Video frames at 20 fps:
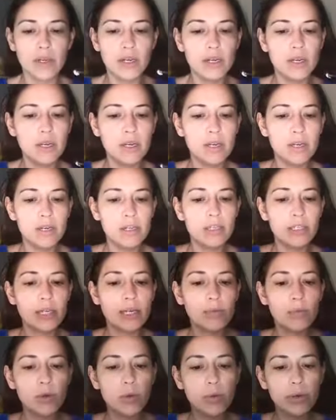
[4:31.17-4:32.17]
and
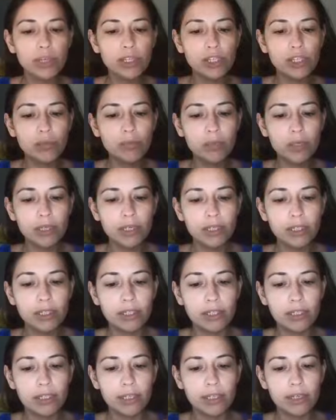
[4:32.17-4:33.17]
I'm going to place
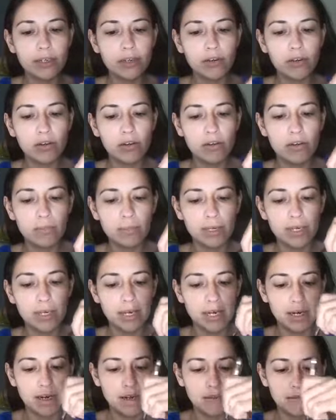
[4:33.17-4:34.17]
it on my
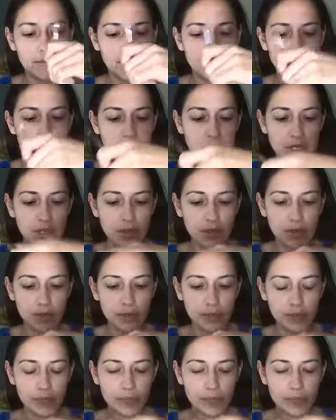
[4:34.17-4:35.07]
hand right here.